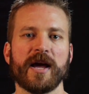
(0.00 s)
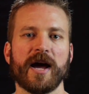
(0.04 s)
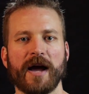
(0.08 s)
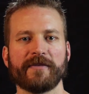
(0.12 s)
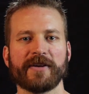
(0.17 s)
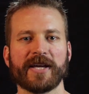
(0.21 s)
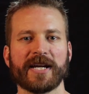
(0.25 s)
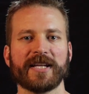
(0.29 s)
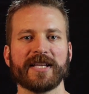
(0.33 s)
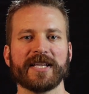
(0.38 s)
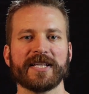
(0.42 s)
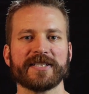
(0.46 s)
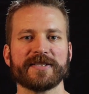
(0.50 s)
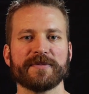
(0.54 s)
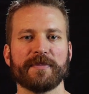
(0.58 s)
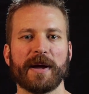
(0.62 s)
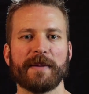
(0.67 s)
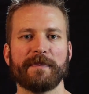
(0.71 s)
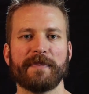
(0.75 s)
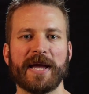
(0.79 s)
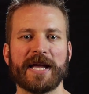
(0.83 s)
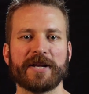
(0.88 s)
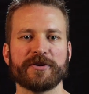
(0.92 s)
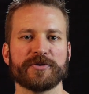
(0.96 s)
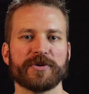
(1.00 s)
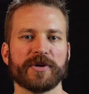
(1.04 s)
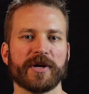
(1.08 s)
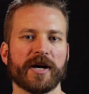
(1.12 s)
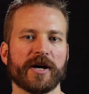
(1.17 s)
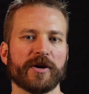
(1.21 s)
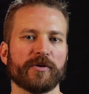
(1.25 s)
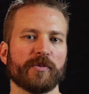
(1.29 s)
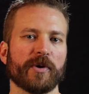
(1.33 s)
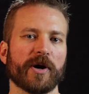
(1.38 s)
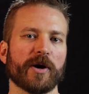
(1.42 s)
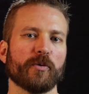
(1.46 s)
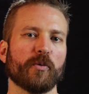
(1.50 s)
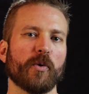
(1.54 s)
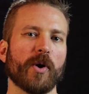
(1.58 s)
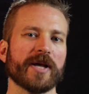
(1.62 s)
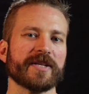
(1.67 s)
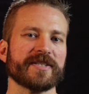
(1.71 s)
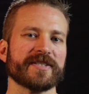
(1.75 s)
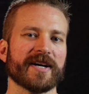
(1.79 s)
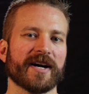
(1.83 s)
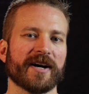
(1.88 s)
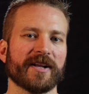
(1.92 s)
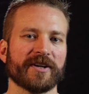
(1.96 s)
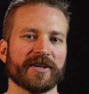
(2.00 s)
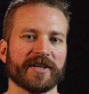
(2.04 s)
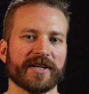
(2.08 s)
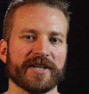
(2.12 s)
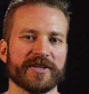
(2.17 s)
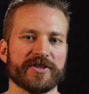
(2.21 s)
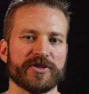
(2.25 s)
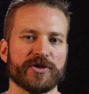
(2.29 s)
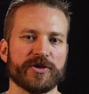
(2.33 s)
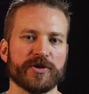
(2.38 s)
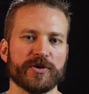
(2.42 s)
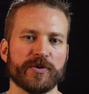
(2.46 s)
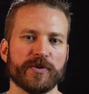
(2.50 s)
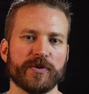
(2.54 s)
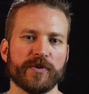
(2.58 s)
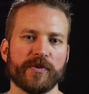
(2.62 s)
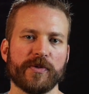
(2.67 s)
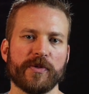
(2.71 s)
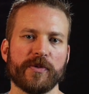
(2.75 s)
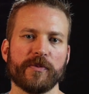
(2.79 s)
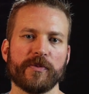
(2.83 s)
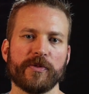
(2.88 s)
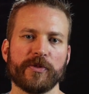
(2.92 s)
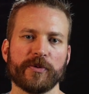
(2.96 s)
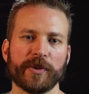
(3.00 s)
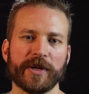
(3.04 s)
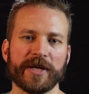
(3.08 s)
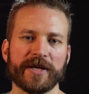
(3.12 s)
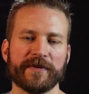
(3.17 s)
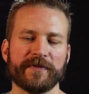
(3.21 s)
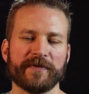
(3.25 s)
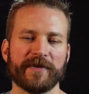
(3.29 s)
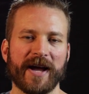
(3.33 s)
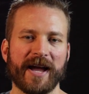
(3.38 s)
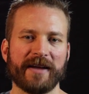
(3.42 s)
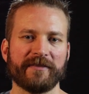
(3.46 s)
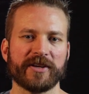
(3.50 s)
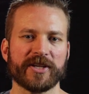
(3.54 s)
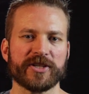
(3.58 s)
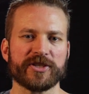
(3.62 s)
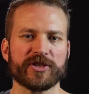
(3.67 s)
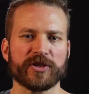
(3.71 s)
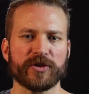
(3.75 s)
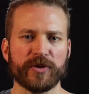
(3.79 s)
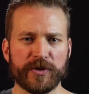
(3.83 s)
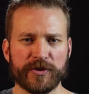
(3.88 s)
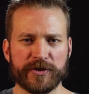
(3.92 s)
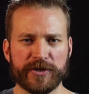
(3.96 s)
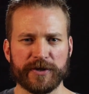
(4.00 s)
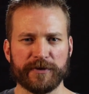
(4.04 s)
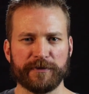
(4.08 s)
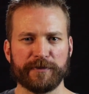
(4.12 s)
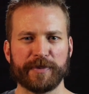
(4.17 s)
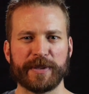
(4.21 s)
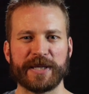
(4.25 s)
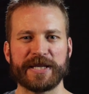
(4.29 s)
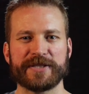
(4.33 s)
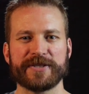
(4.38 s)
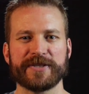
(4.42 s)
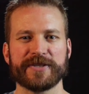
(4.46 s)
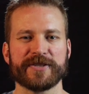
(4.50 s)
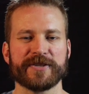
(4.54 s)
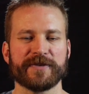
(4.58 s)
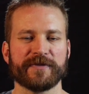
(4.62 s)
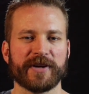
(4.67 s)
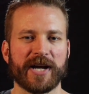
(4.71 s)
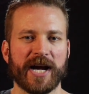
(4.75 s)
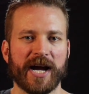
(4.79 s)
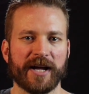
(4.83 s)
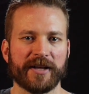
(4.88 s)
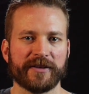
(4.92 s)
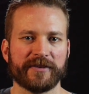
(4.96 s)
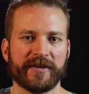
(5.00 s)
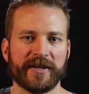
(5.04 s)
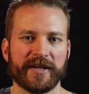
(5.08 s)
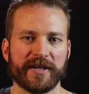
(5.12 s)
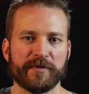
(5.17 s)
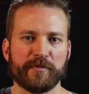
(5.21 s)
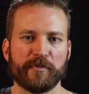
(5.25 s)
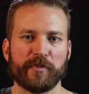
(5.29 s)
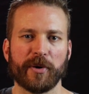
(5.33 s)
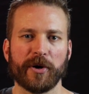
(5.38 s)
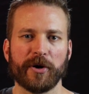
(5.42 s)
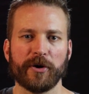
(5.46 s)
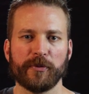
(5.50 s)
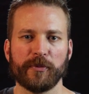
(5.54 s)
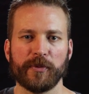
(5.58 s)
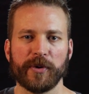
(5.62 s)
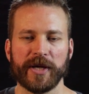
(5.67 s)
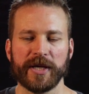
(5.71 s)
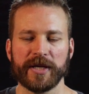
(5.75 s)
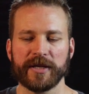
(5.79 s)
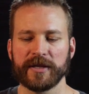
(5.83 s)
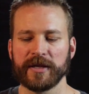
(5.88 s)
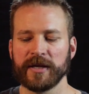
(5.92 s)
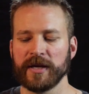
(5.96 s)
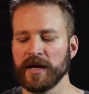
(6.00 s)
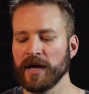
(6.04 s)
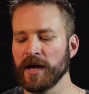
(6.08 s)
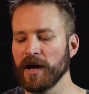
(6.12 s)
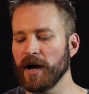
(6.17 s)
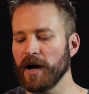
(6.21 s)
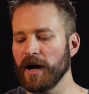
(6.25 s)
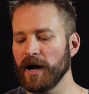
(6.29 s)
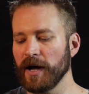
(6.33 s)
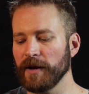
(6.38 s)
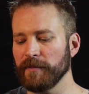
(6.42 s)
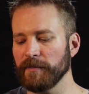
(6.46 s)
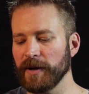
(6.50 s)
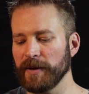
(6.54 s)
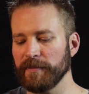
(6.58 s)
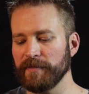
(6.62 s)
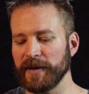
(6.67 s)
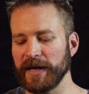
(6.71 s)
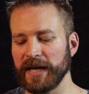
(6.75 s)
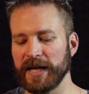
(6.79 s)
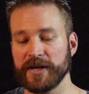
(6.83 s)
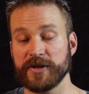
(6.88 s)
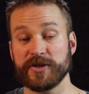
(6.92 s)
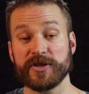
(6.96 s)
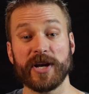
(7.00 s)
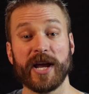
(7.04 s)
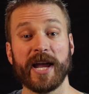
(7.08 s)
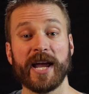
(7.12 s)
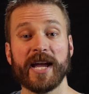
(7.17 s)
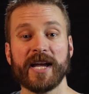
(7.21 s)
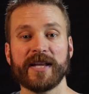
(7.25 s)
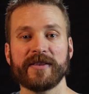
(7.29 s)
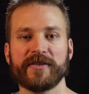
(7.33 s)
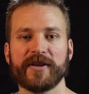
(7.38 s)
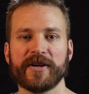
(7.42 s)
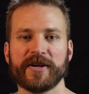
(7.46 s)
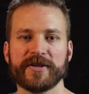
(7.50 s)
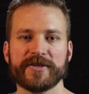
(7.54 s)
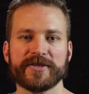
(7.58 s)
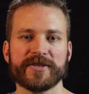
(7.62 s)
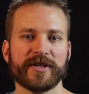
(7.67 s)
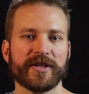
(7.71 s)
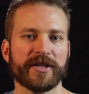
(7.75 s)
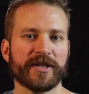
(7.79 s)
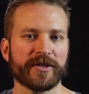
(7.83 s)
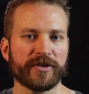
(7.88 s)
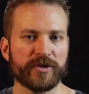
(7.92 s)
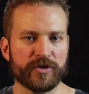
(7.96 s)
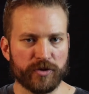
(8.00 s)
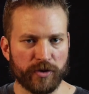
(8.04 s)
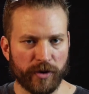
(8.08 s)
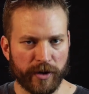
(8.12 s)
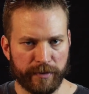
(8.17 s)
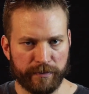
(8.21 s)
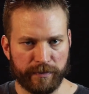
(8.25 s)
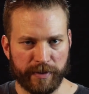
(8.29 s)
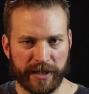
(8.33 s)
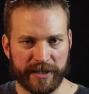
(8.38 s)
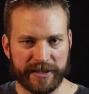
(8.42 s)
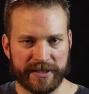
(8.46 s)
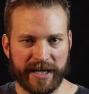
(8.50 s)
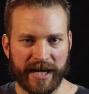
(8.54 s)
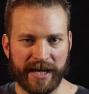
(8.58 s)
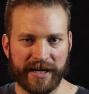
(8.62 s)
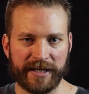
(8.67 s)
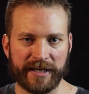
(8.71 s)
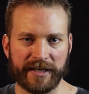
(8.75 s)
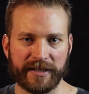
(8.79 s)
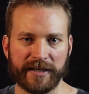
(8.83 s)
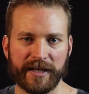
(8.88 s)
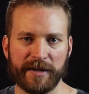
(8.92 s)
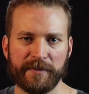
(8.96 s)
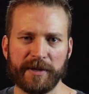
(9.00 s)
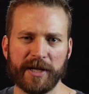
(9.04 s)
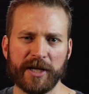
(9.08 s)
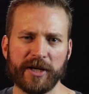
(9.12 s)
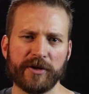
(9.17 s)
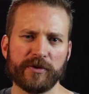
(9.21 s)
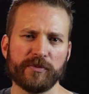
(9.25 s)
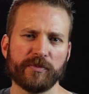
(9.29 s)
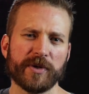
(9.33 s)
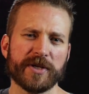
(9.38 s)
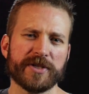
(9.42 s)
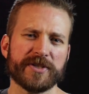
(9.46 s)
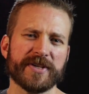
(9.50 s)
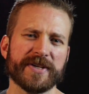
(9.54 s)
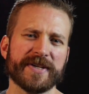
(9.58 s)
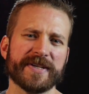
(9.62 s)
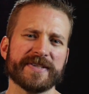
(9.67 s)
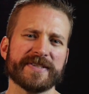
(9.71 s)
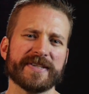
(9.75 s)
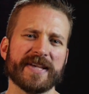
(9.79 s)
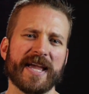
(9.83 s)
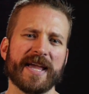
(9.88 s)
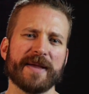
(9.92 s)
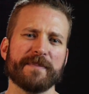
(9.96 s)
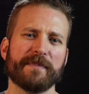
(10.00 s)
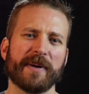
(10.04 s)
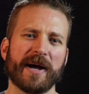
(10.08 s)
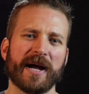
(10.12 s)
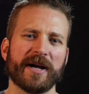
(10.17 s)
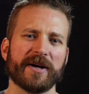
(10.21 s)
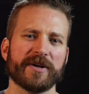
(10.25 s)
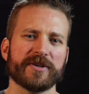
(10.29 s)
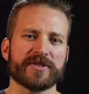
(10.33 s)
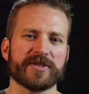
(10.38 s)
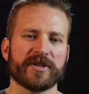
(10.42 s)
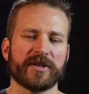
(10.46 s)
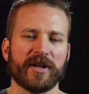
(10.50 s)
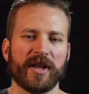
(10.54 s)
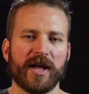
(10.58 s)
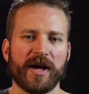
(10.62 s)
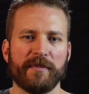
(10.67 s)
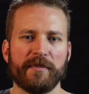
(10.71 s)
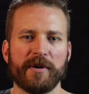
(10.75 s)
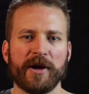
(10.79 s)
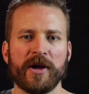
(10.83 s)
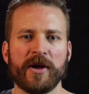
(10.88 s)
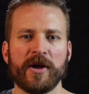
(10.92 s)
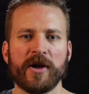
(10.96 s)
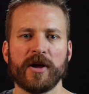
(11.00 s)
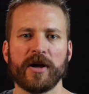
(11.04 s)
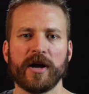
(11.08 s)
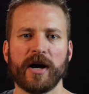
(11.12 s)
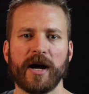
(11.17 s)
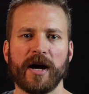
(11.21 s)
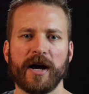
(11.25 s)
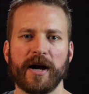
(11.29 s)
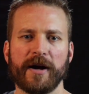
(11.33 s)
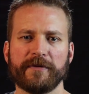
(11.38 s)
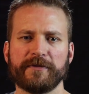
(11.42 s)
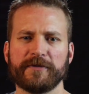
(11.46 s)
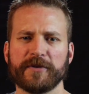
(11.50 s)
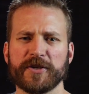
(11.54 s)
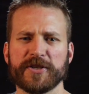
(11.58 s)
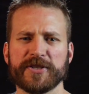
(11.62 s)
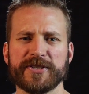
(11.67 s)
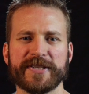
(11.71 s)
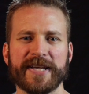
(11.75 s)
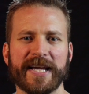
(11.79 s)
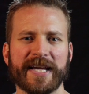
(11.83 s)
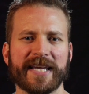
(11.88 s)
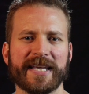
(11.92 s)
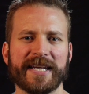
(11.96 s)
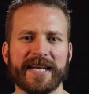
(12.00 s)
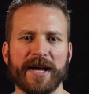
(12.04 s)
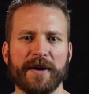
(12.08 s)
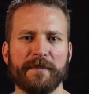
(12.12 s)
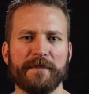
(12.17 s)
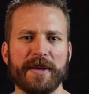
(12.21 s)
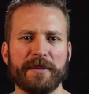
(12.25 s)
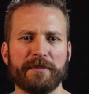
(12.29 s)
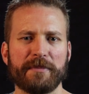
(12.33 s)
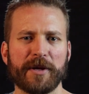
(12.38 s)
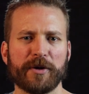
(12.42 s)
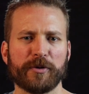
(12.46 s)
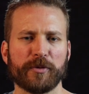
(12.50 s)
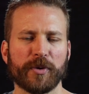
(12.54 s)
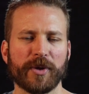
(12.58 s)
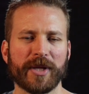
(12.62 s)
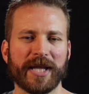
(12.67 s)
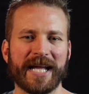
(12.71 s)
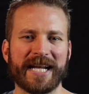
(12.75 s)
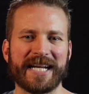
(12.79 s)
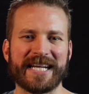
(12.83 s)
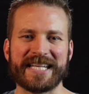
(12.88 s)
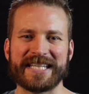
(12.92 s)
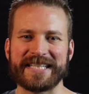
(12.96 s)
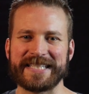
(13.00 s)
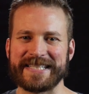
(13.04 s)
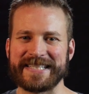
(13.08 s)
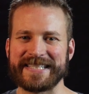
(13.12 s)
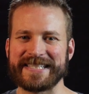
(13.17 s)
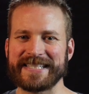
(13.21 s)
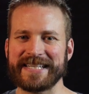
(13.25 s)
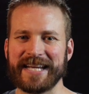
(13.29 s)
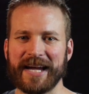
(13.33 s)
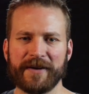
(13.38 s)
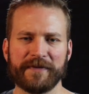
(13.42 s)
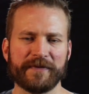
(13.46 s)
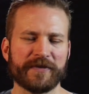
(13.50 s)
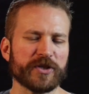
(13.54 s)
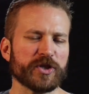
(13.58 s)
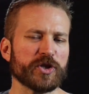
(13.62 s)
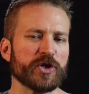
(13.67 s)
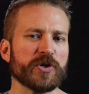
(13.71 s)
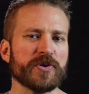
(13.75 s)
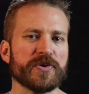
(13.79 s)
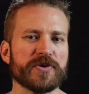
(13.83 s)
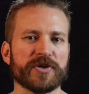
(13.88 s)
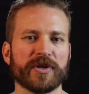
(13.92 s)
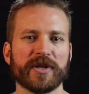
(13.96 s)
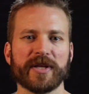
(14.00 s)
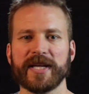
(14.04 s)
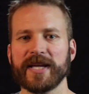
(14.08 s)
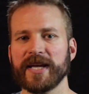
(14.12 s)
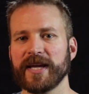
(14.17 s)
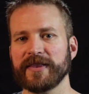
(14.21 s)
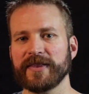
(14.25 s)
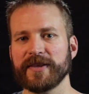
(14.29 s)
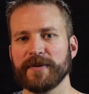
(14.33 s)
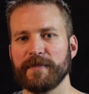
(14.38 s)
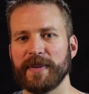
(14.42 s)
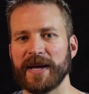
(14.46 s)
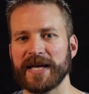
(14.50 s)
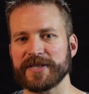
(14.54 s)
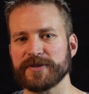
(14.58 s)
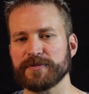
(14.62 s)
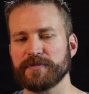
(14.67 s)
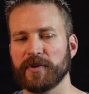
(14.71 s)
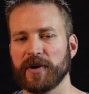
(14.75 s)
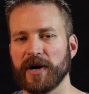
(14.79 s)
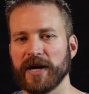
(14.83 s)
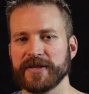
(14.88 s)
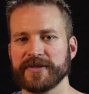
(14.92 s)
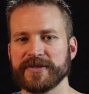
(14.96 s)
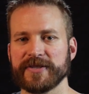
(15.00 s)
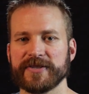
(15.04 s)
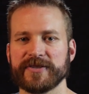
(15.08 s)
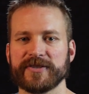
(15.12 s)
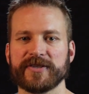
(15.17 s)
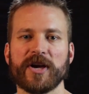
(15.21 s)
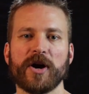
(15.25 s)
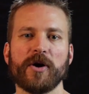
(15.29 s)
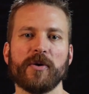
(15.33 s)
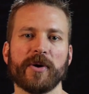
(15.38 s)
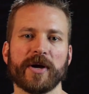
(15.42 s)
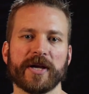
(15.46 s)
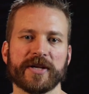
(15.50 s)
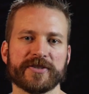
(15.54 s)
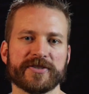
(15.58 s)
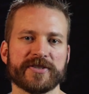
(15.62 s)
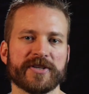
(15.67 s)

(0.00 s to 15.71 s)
I've got a link to my Patreon where $1 gets you three to five exclusive pieces of content per week on my page. And there is a link to join Big Daddy Unlimited, which is a buyer's club uh, for Second Amendment related stuff, usually at the best prices going.